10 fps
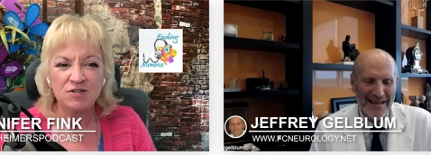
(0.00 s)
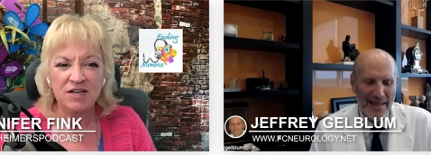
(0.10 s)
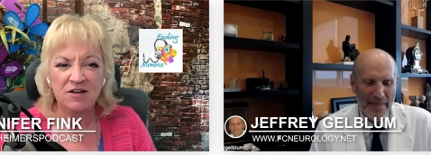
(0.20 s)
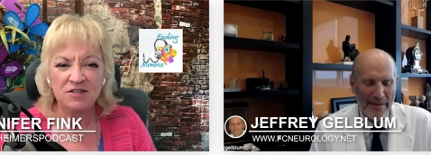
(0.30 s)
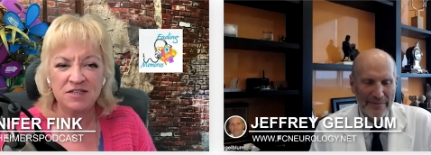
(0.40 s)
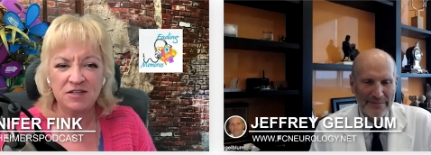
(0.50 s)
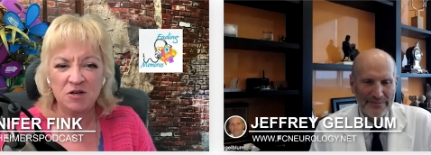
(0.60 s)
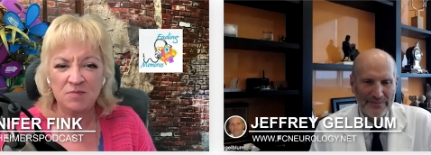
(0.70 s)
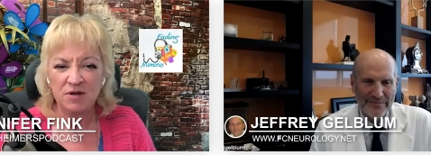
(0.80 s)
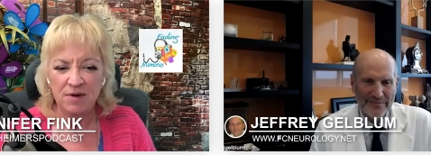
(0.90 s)
Speaker 1: you tell us a little
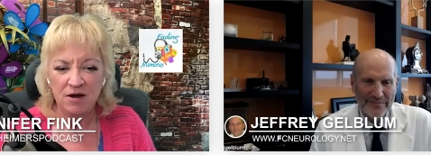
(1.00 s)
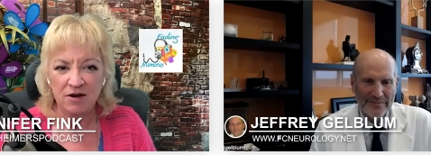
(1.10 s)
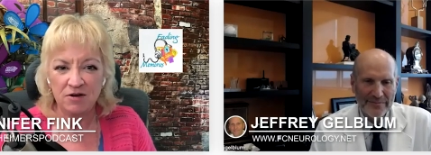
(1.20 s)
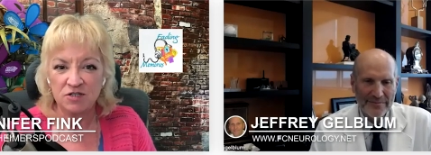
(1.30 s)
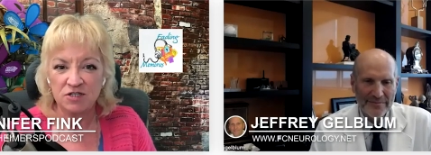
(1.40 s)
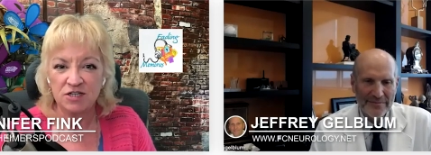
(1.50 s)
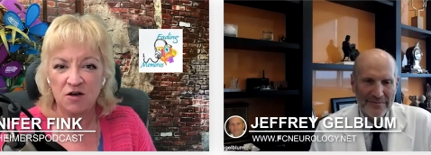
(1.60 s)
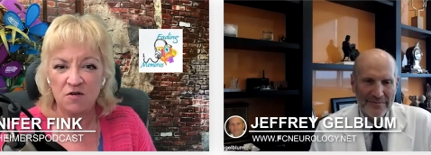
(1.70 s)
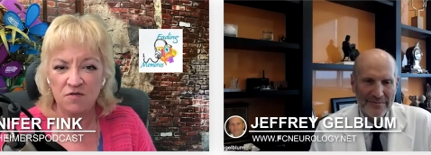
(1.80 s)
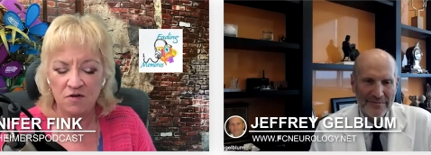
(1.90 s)
bit about
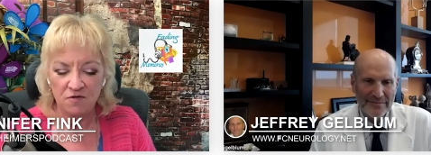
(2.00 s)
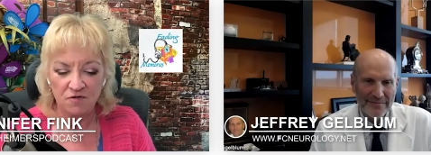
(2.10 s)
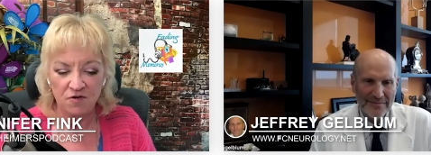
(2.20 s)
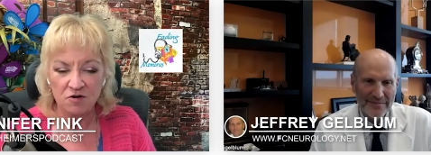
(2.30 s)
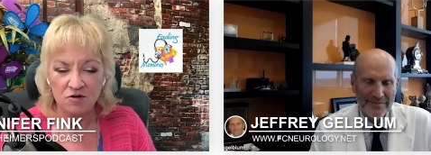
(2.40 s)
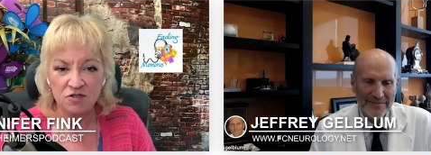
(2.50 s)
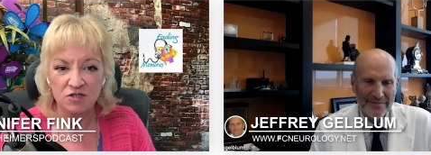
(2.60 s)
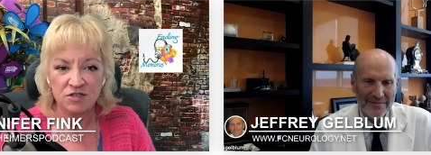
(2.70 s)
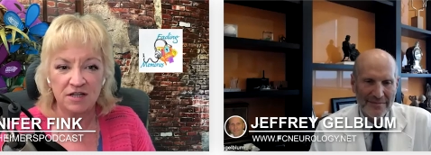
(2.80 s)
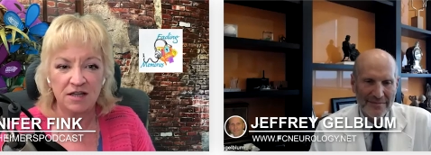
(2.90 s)
yourself first,
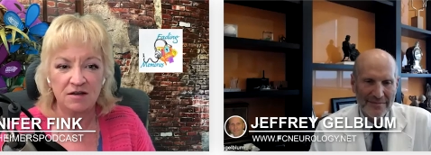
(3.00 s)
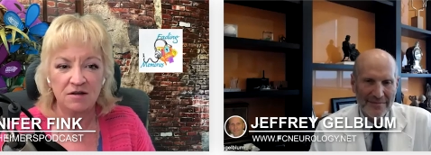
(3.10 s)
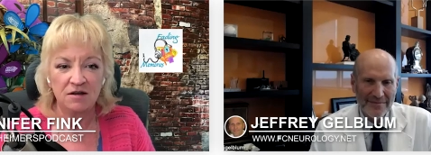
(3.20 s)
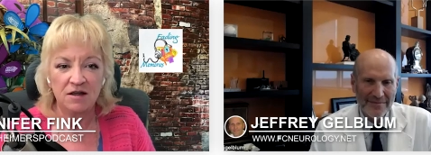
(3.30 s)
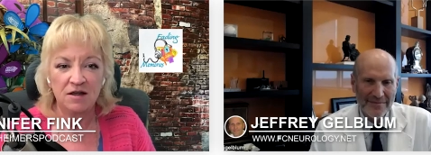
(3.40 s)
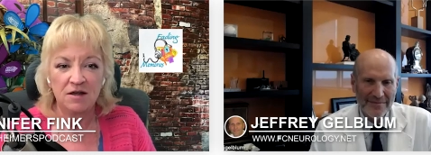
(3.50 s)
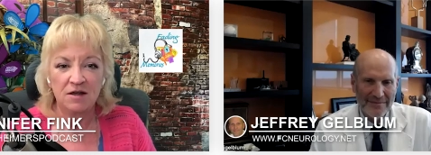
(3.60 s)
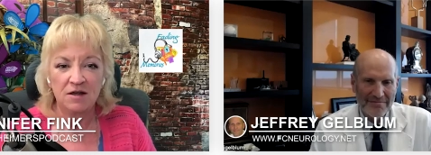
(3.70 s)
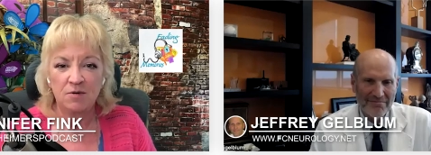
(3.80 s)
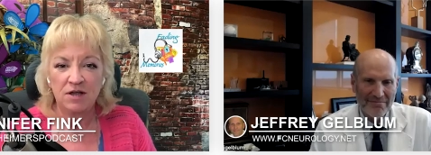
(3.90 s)
and then
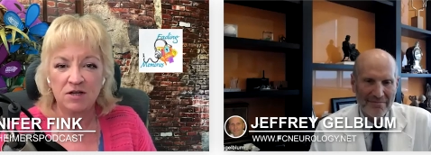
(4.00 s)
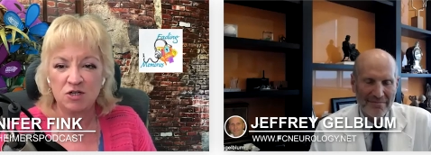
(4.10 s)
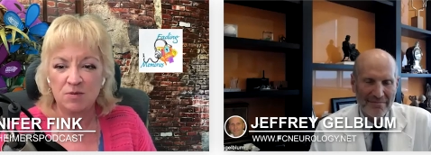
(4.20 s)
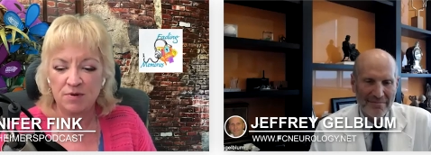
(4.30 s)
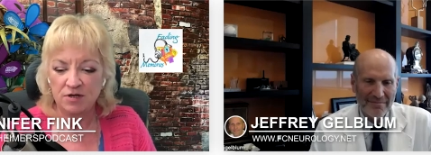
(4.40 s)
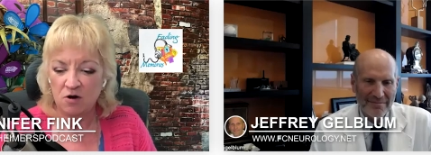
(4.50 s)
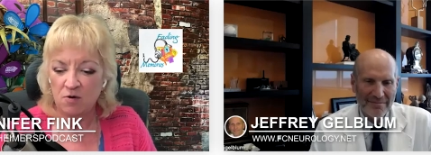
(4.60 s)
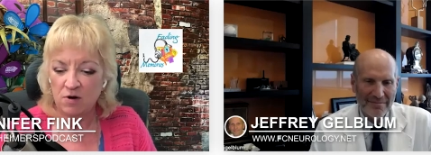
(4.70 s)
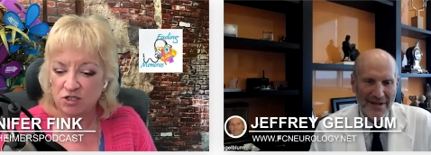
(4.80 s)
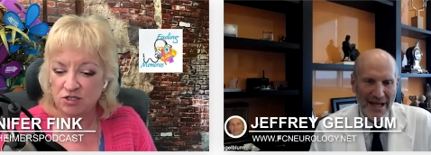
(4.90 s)
we can jump into
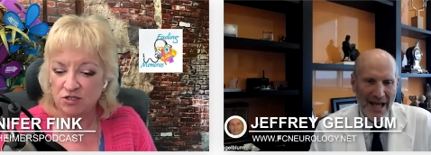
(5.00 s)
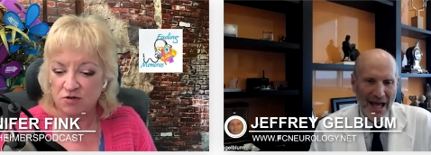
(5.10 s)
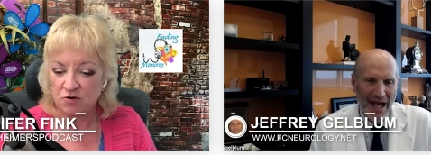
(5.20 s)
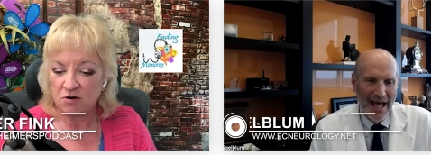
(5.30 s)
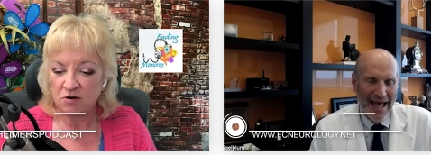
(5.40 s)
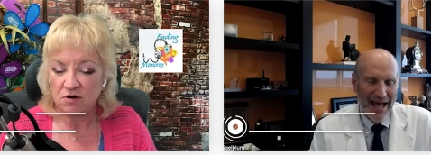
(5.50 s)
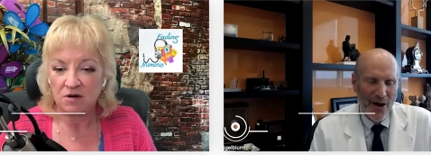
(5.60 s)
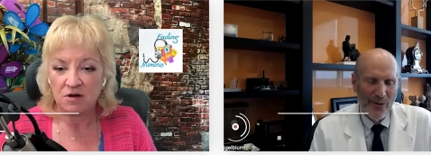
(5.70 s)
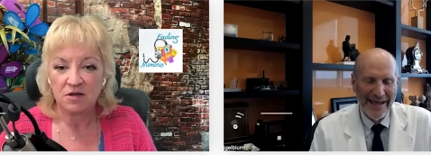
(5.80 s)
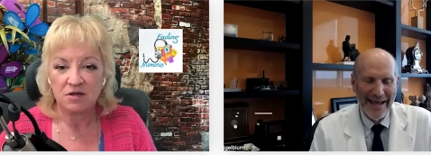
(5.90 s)
questions or
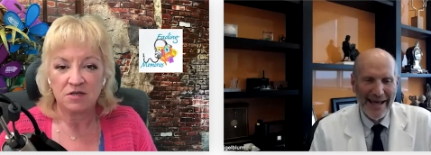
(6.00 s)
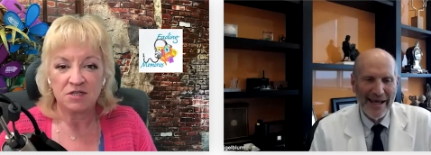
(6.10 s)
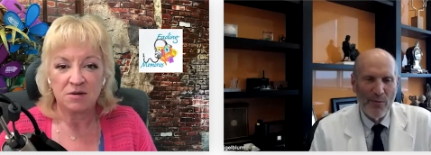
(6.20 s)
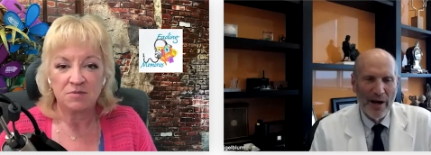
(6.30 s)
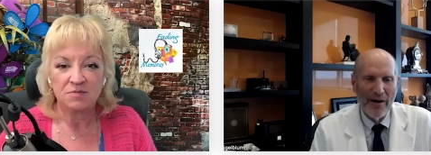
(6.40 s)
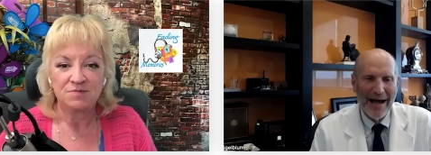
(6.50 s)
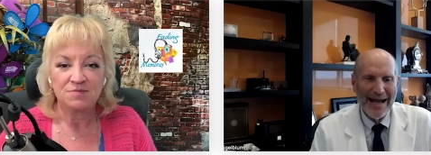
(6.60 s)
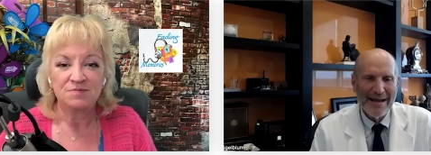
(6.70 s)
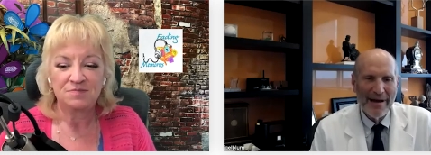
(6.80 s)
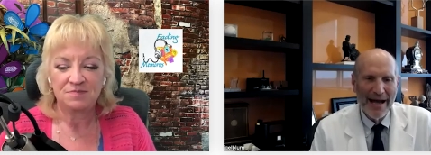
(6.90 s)
Speaker 2: Okay, well,
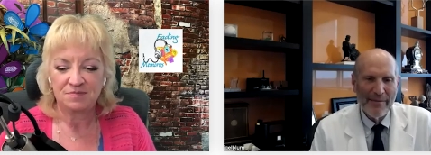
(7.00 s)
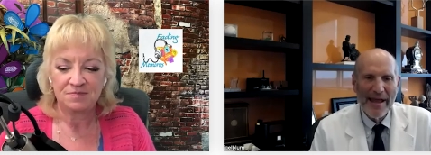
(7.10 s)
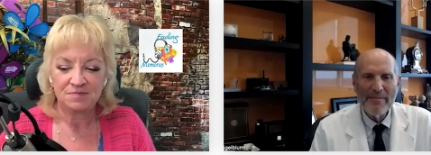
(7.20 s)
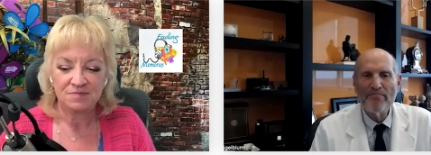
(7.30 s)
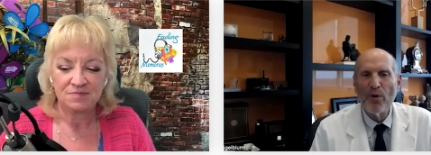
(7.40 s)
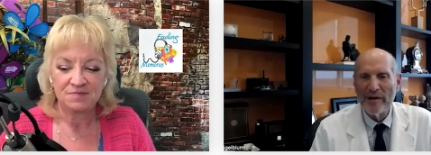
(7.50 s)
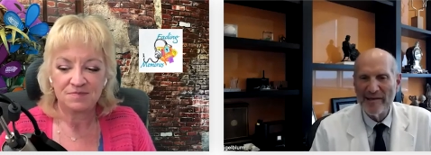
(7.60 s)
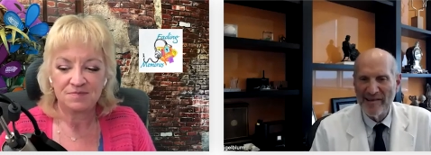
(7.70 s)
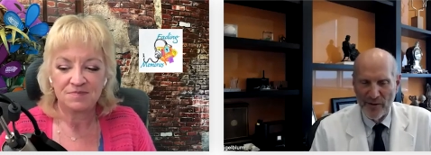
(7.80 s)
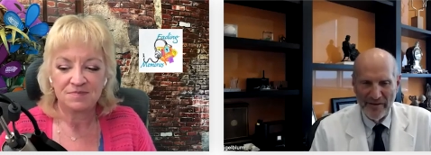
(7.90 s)
I'm I'm a board
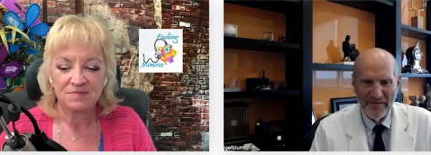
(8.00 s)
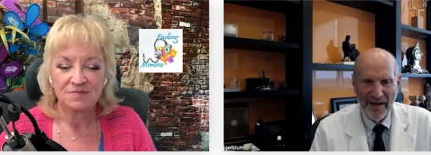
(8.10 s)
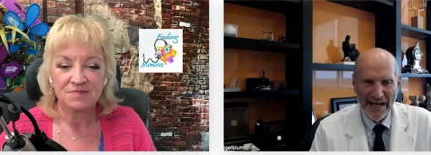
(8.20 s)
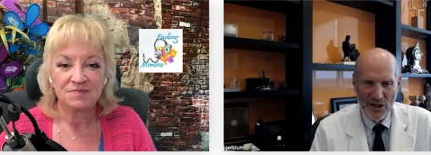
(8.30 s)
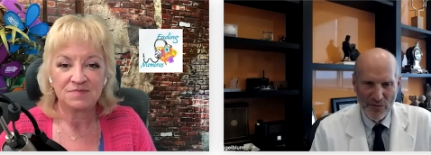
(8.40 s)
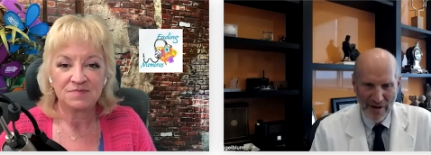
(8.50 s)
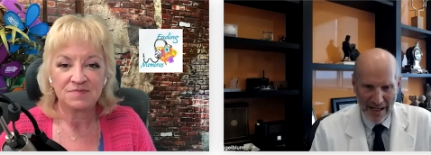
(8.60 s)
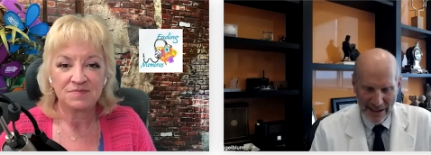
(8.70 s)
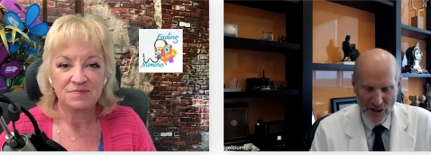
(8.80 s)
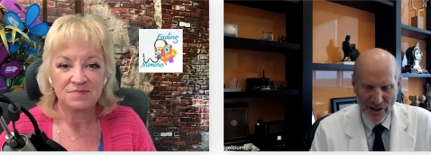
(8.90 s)
certified
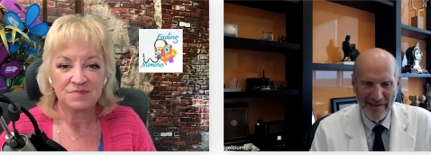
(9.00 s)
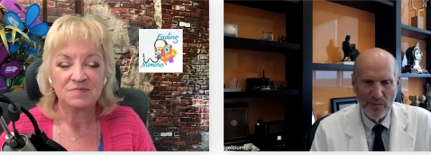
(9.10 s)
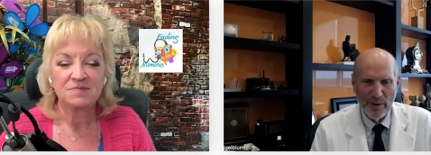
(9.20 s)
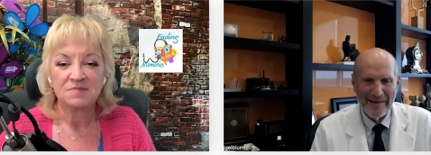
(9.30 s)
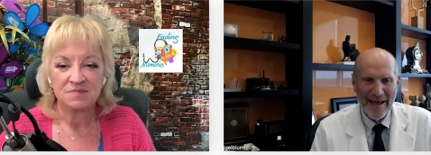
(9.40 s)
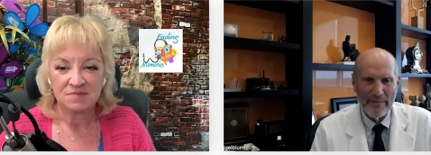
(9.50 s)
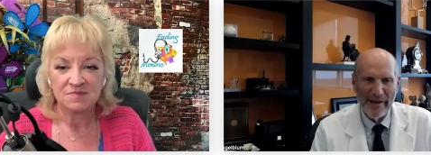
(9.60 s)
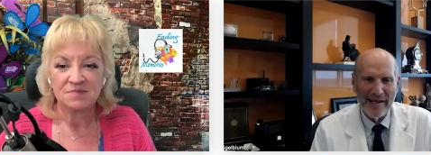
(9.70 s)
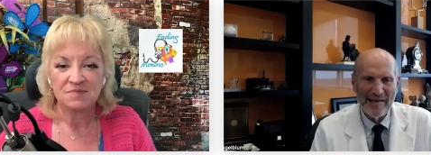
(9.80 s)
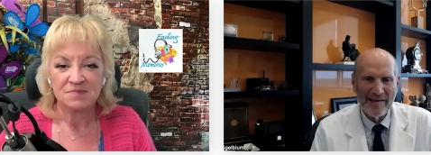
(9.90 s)
neurologist. What that
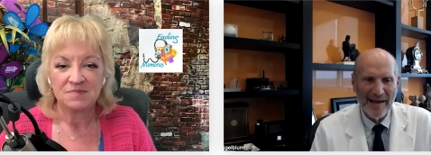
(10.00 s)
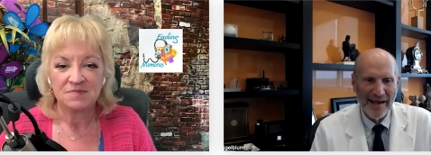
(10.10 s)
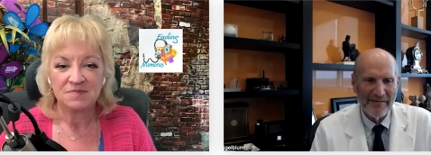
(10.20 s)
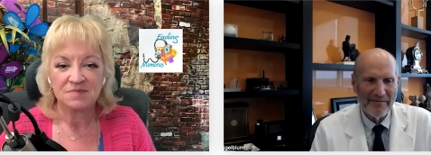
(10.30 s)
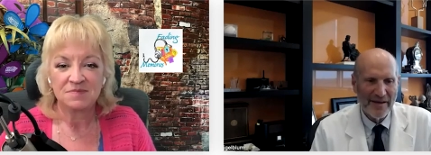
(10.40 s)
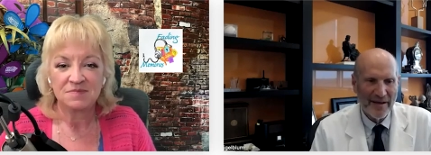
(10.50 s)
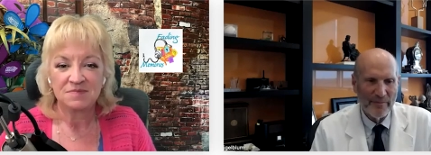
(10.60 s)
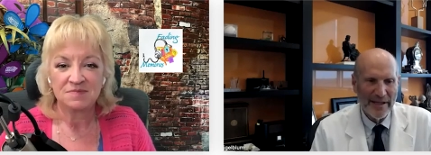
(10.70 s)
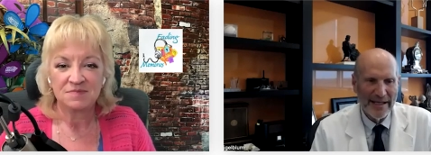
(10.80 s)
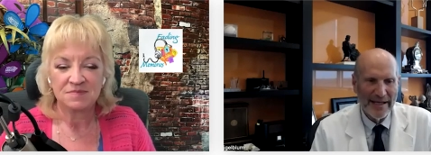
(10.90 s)
means is I've
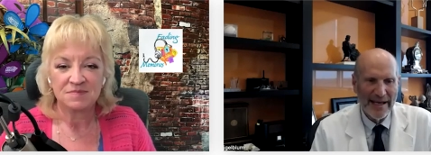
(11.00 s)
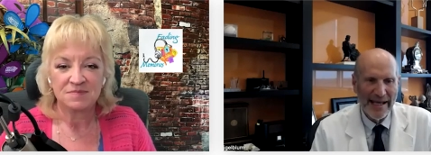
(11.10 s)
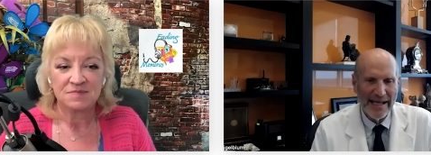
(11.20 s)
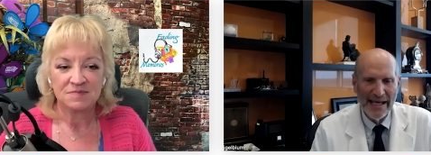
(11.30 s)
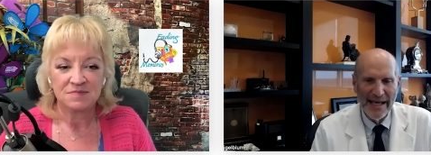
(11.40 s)
completed a